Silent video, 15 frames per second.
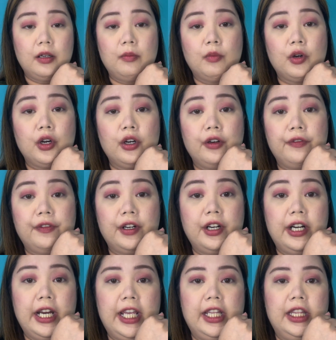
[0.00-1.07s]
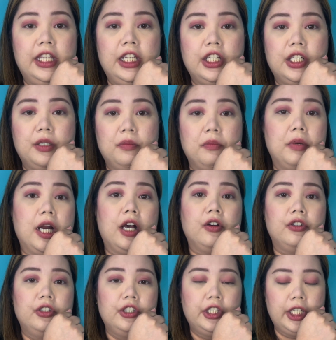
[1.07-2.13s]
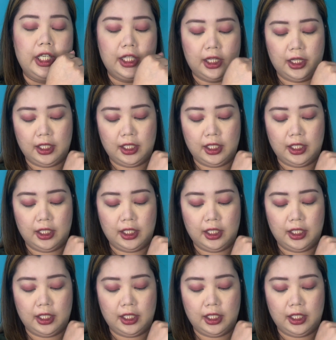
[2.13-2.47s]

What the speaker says: more of a reddish-brown shade.